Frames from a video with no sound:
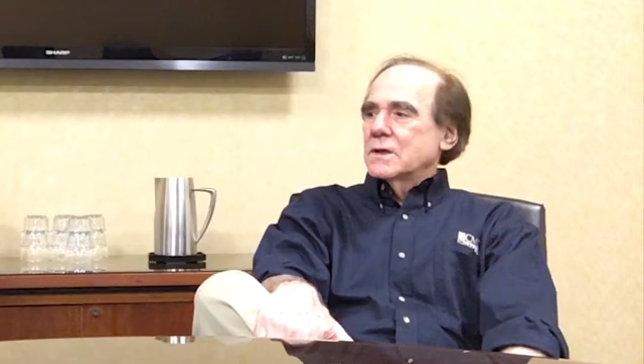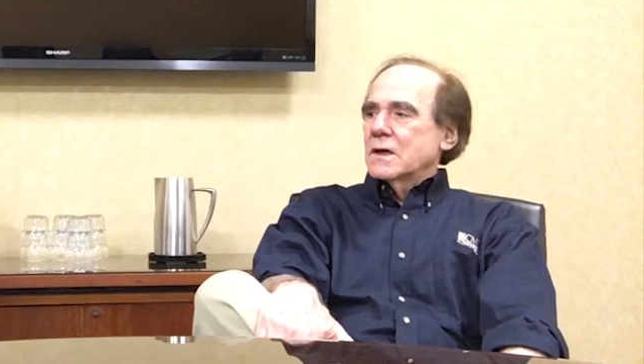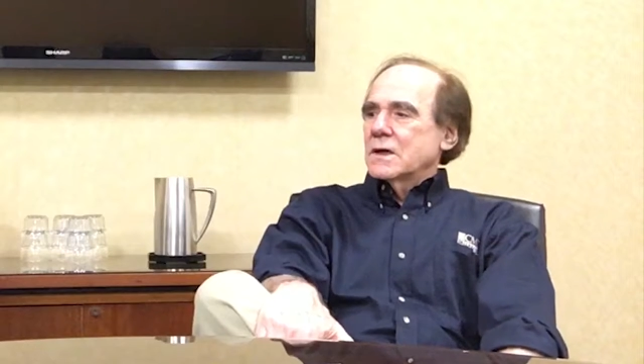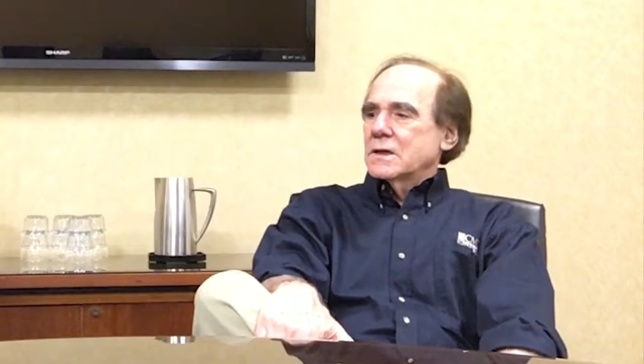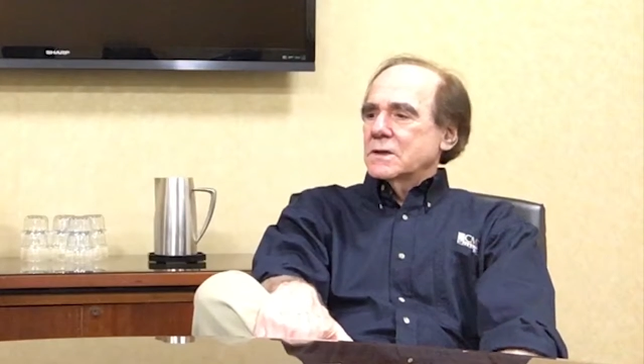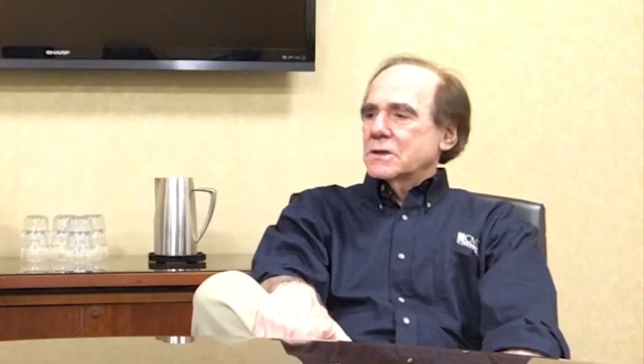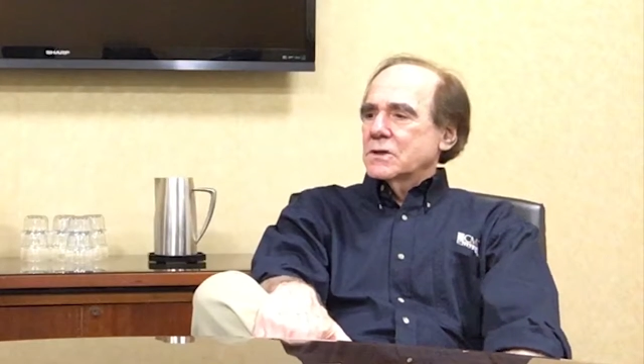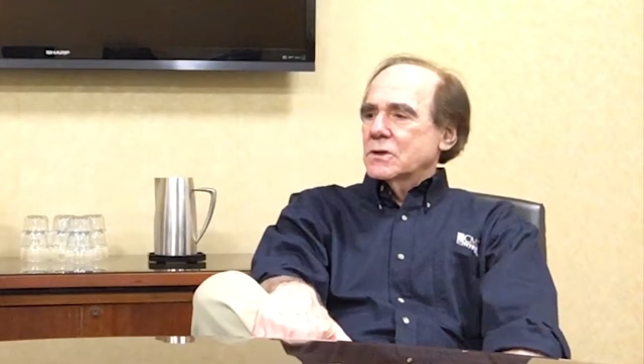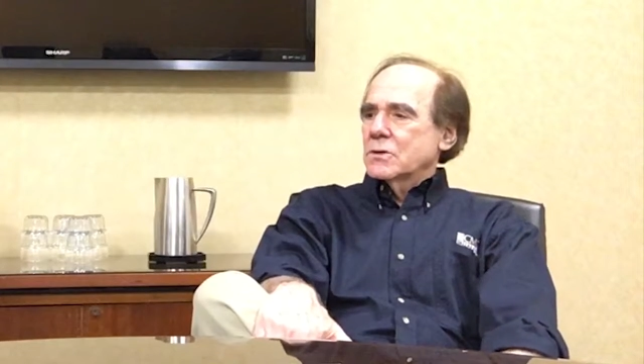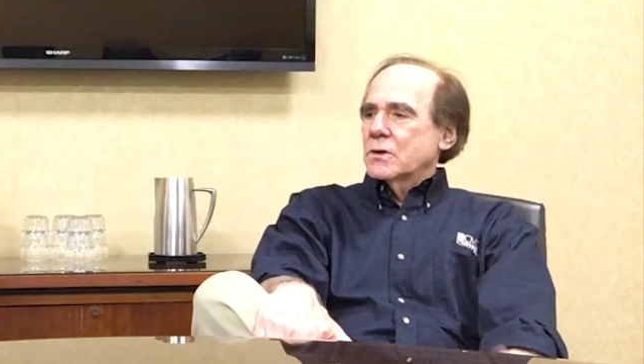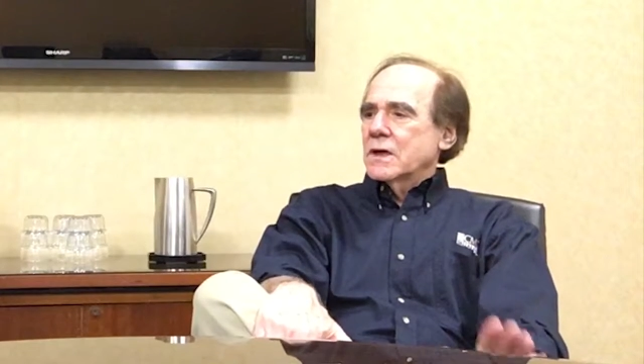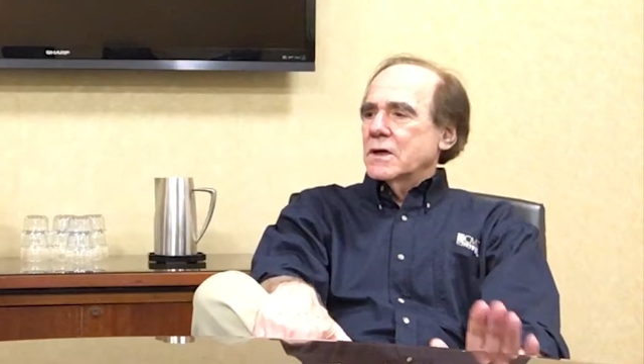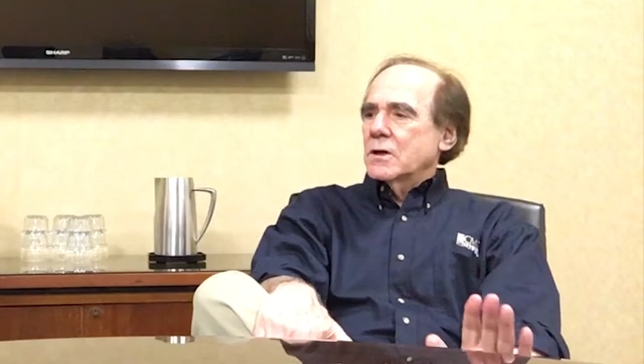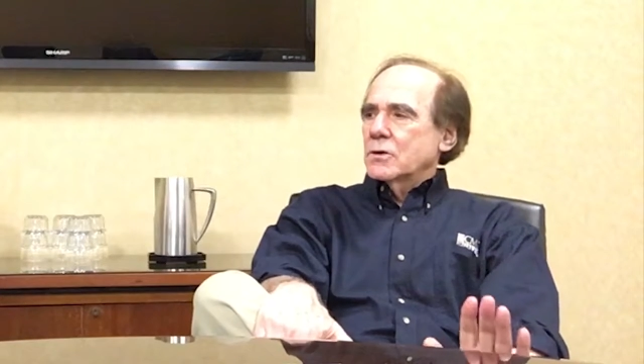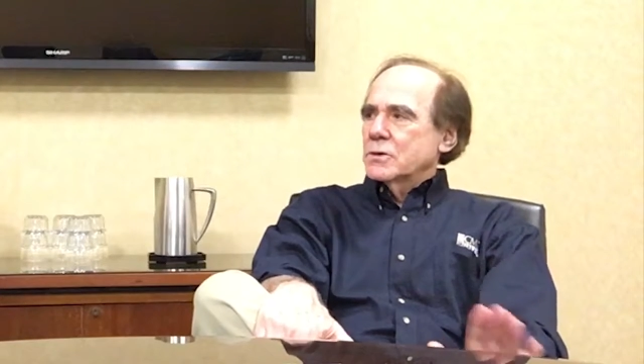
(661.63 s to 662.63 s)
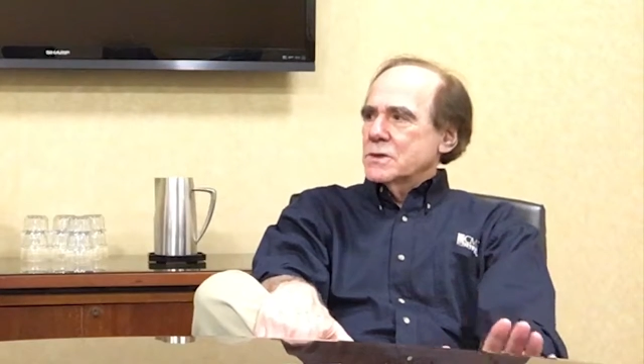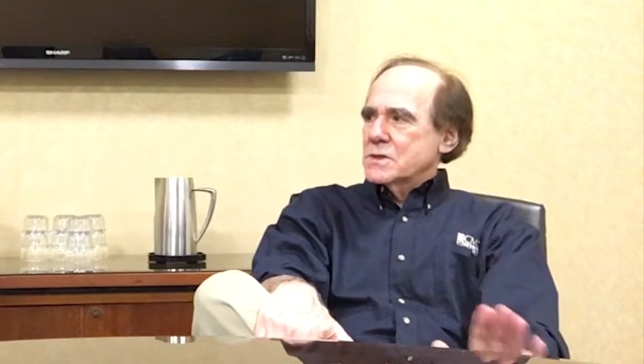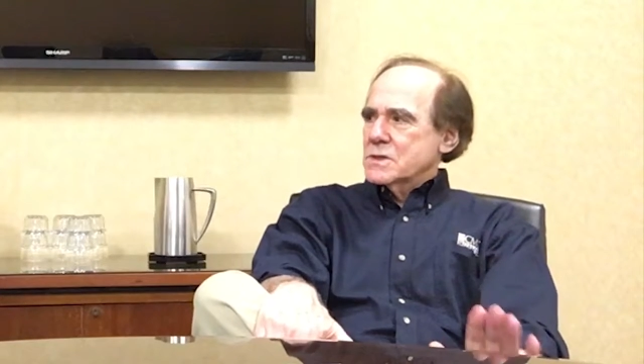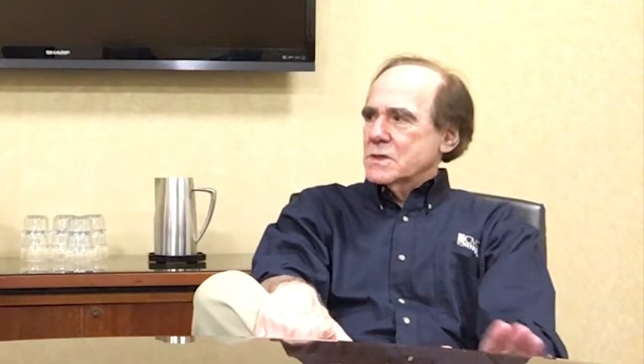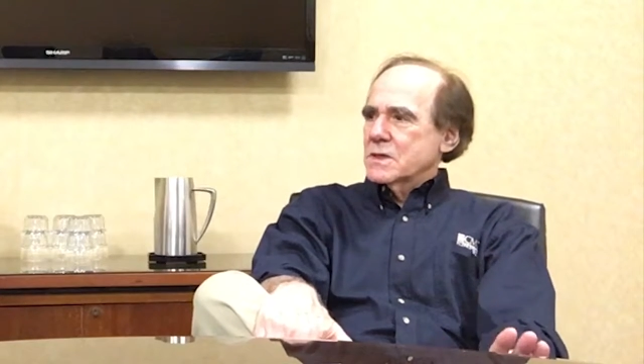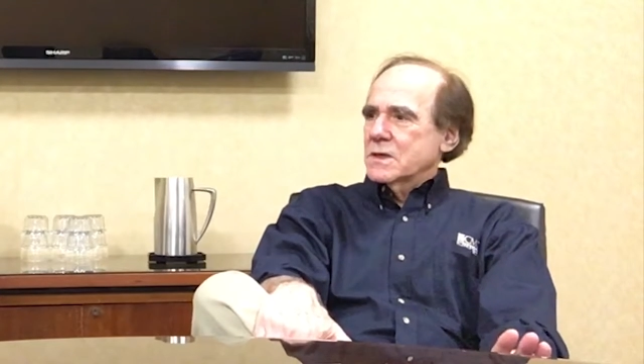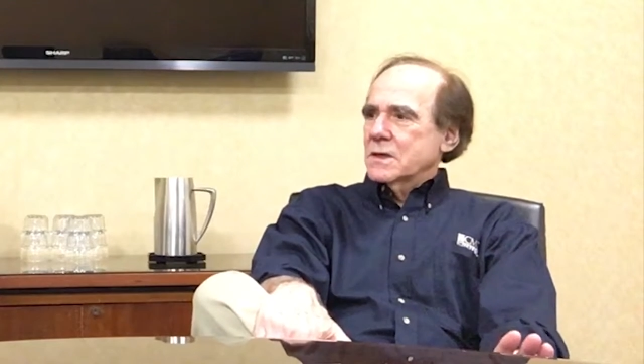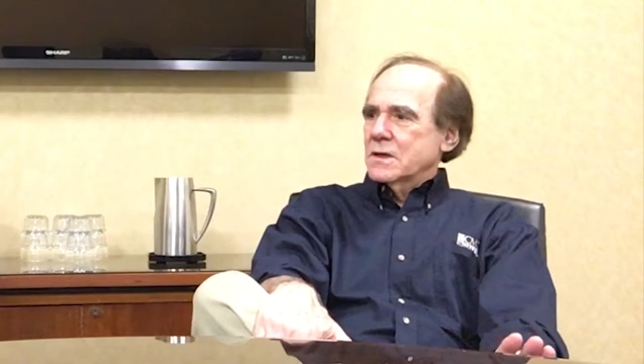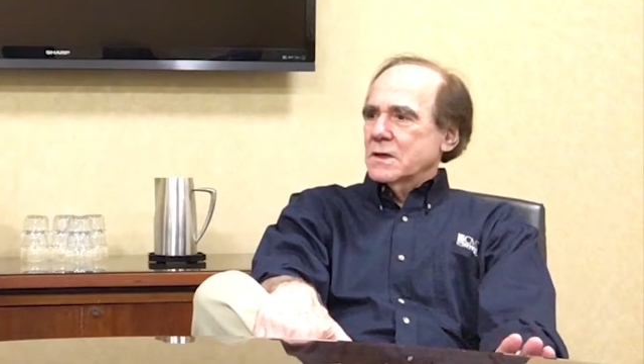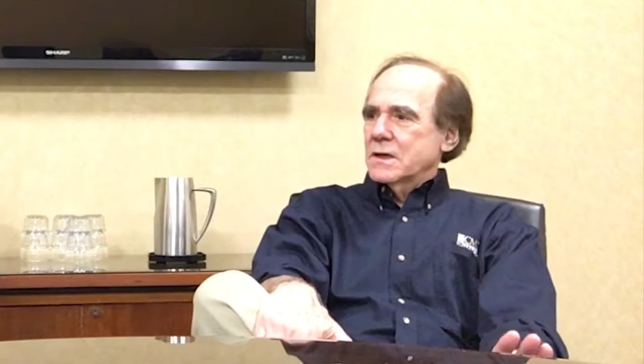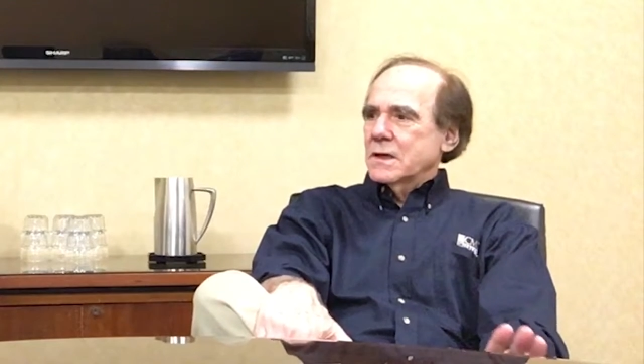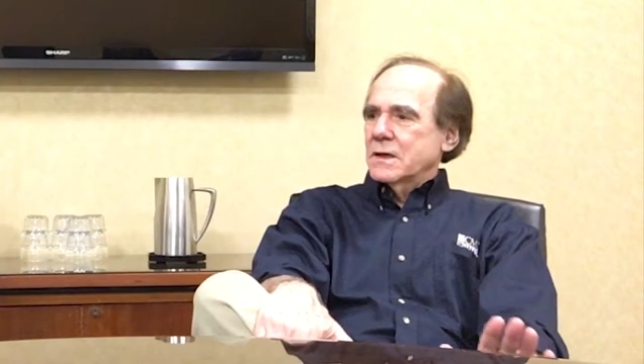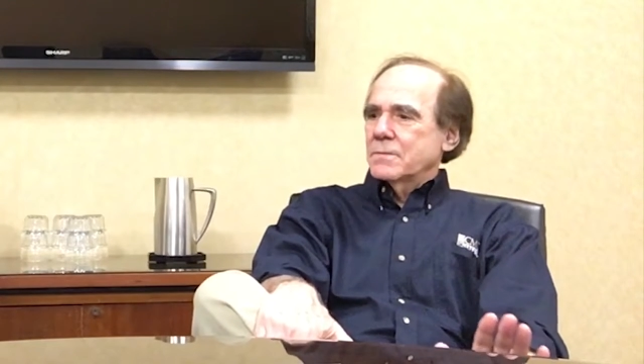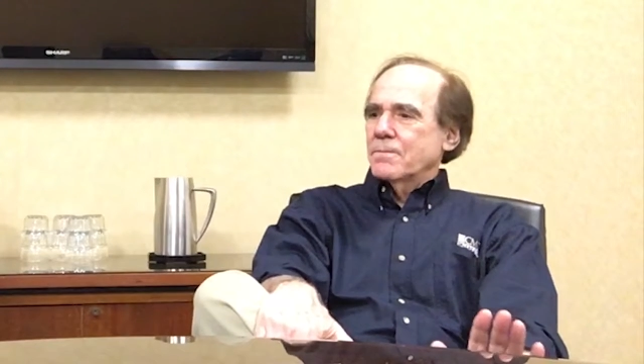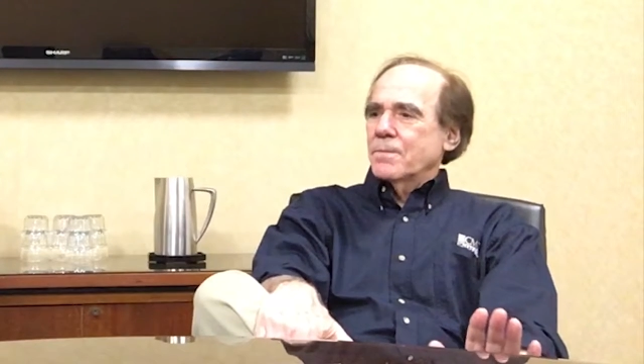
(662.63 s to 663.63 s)
So I always think,
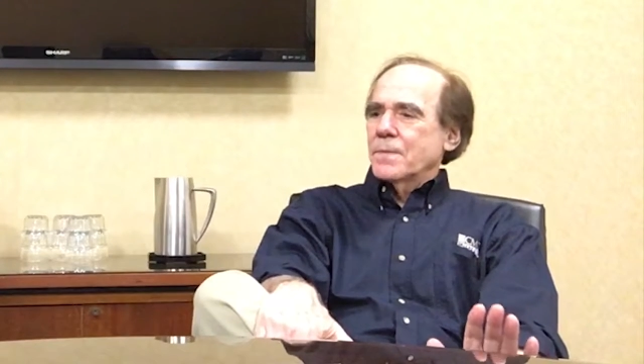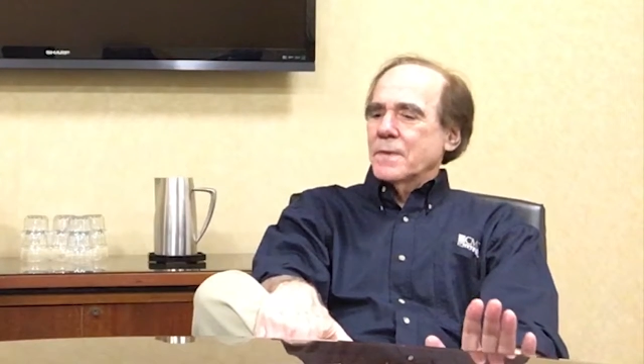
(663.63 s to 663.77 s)
again,